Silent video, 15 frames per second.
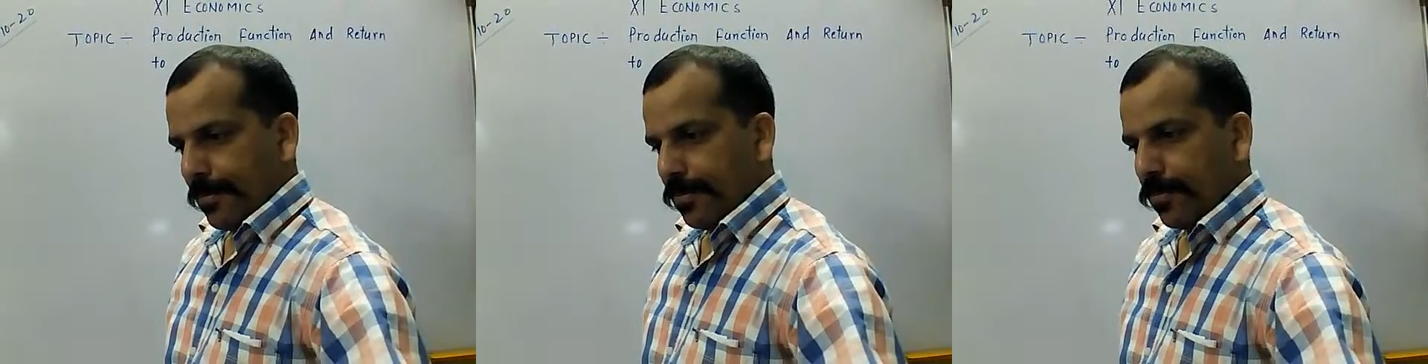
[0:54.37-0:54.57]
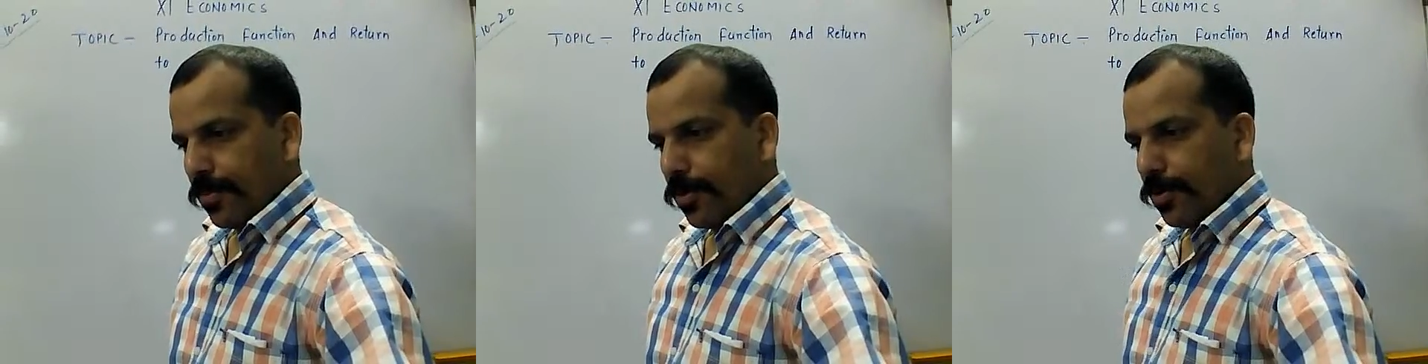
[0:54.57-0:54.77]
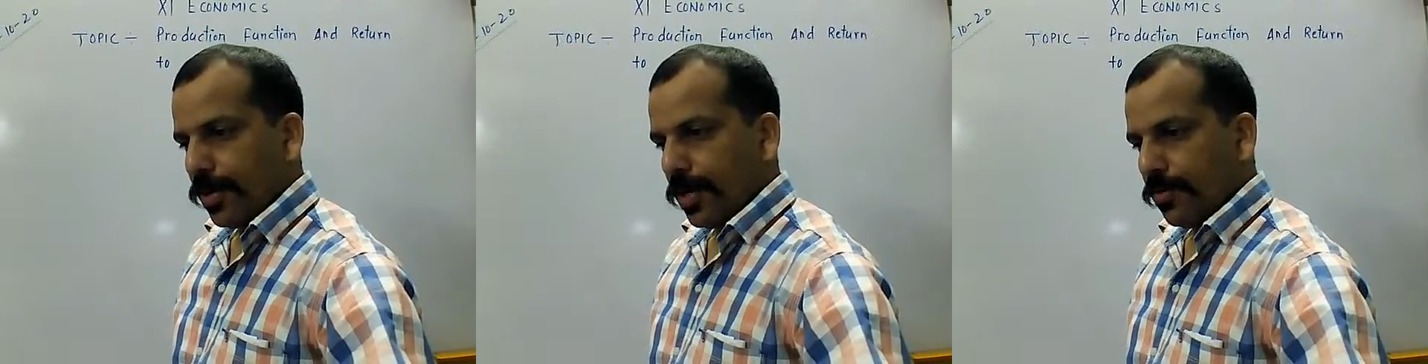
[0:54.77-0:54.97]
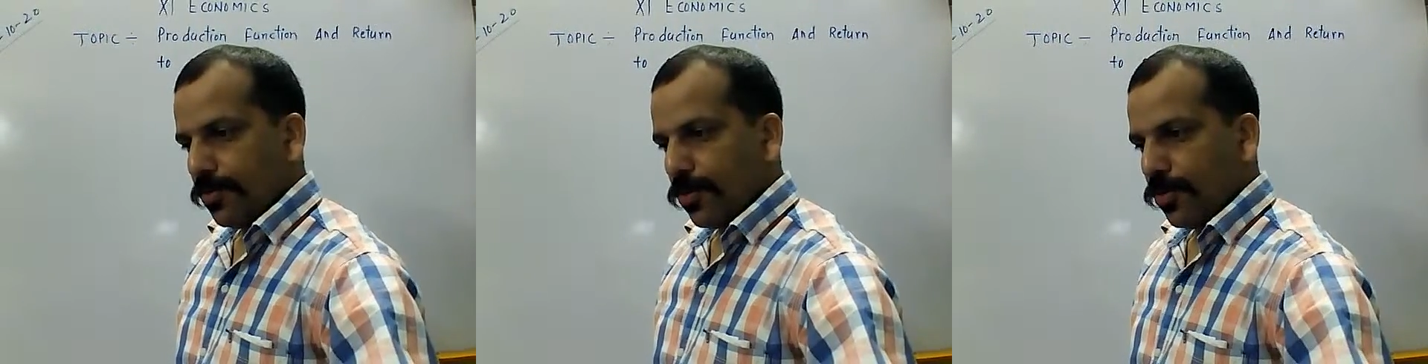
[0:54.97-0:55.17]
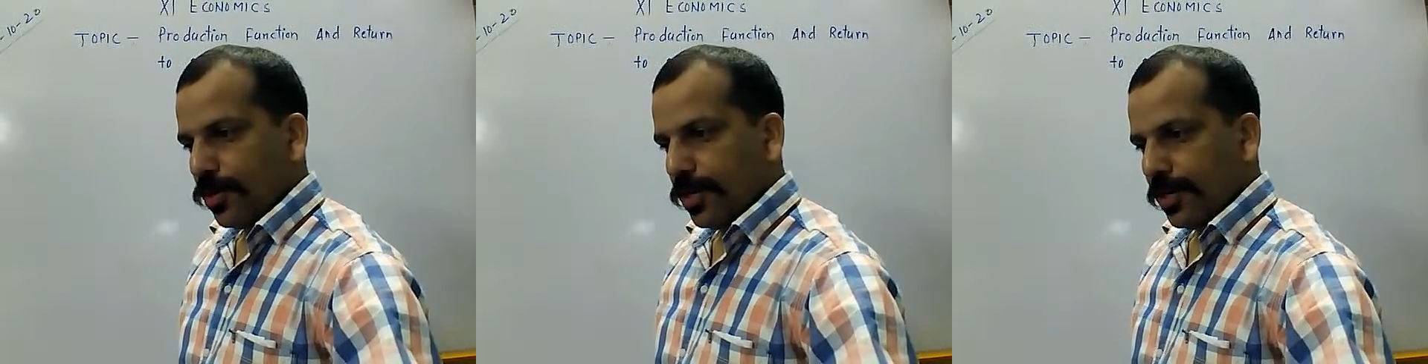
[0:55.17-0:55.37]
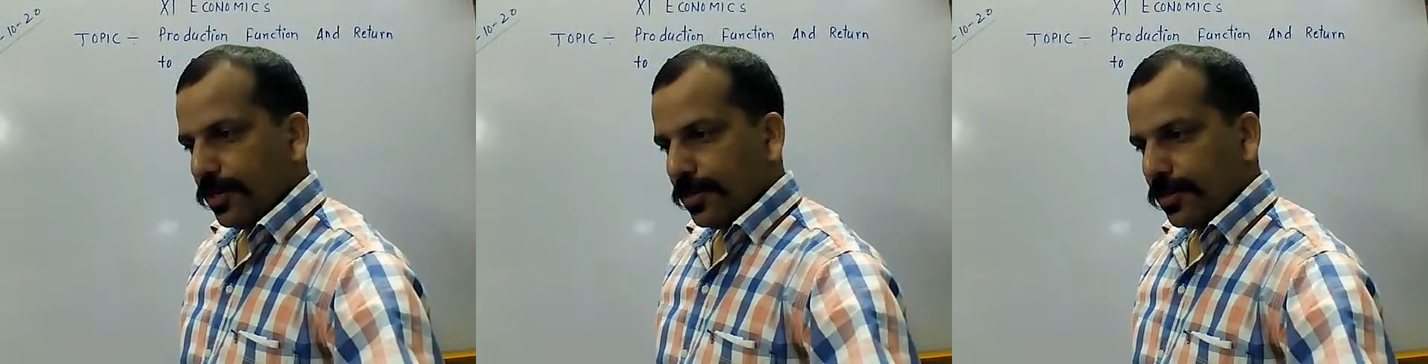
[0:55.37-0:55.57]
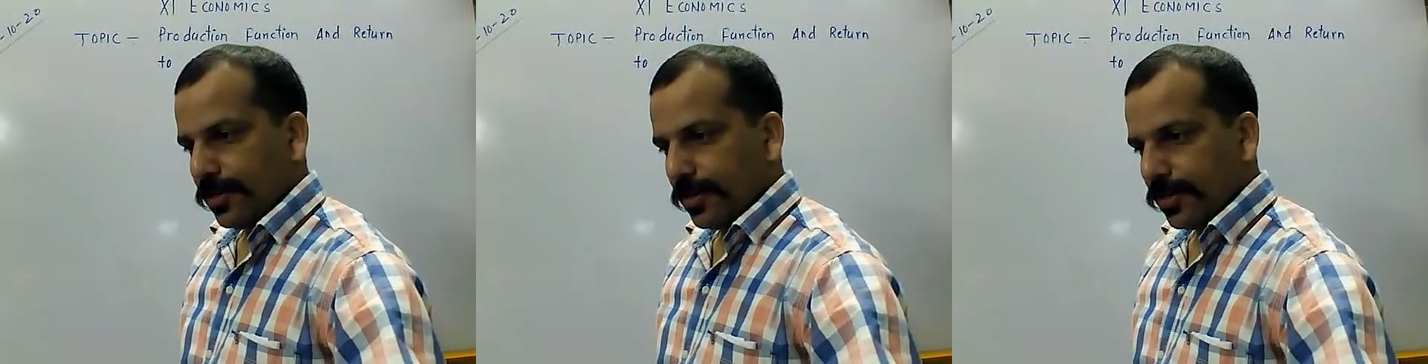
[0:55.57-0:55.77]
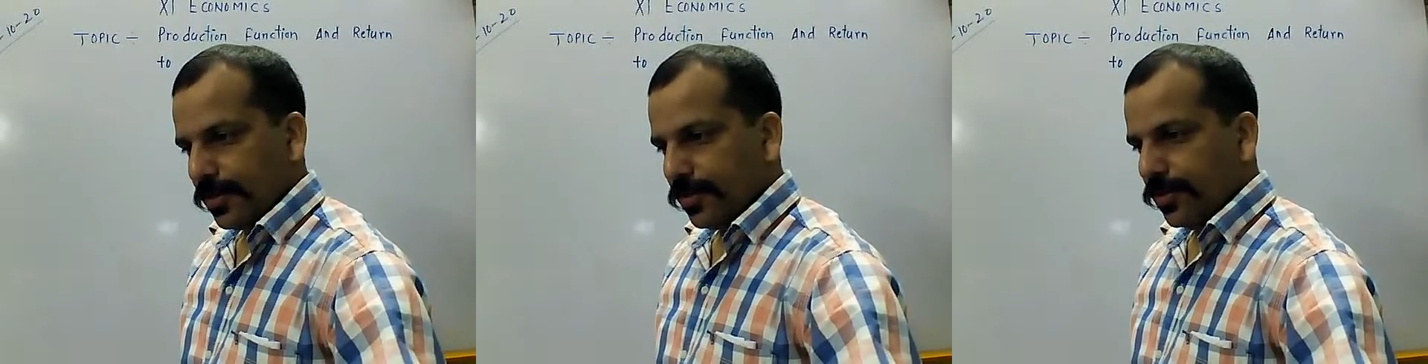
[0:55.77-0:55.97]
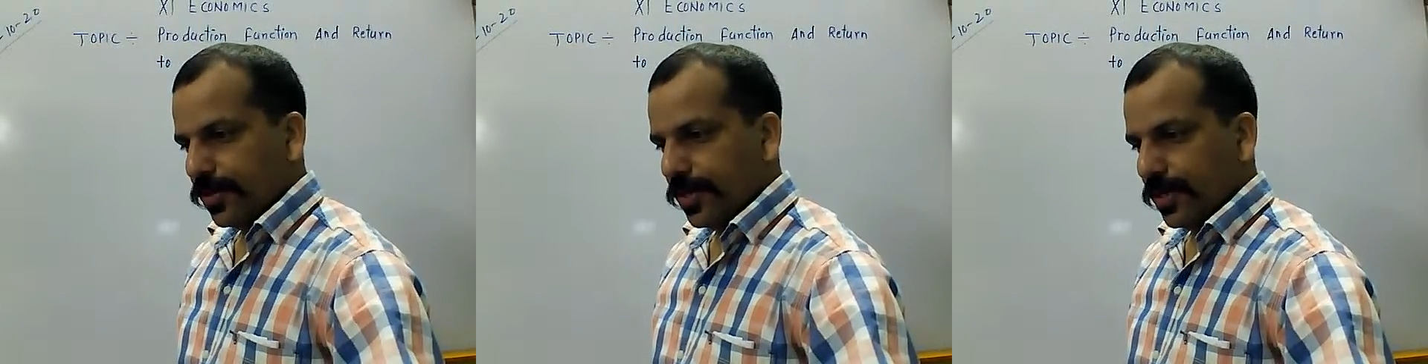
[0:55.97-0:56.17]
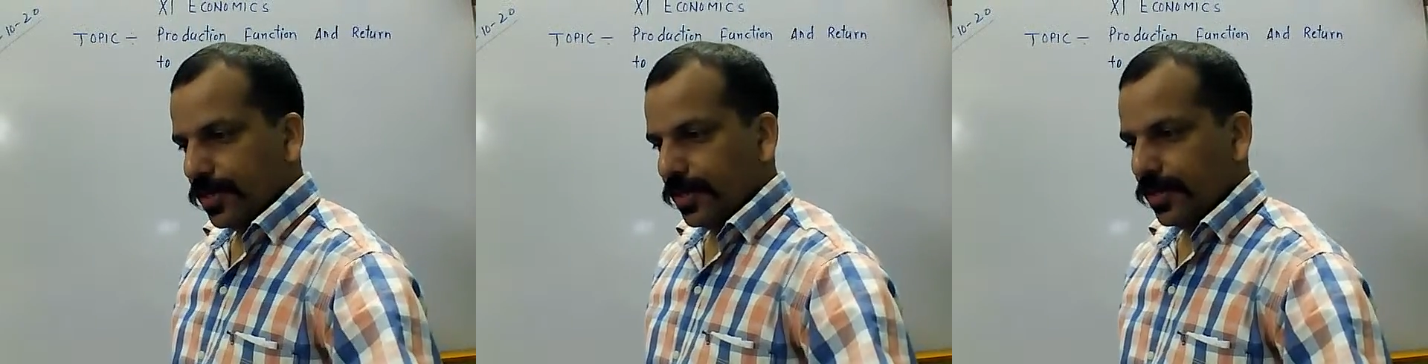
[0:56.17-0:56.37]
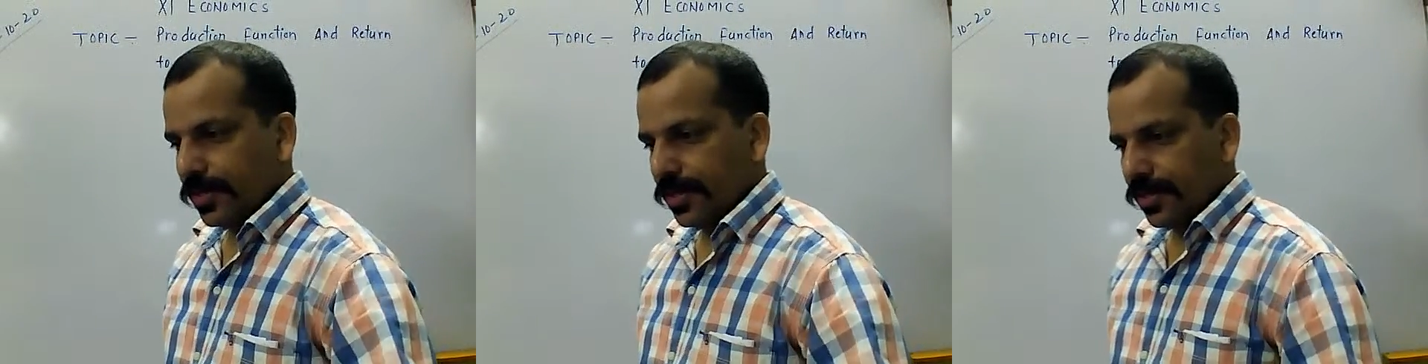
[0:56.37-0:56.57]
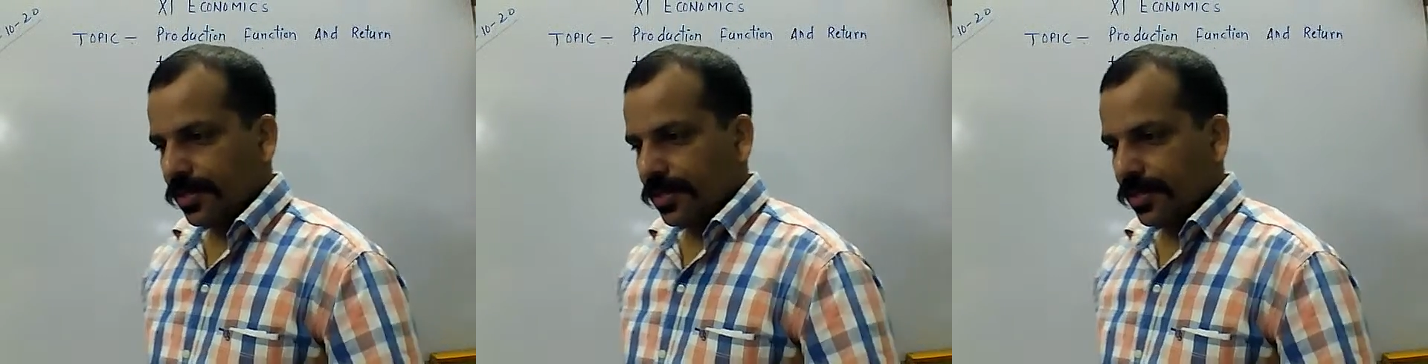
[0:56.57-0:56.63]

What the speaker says: Morning, morning. Okay.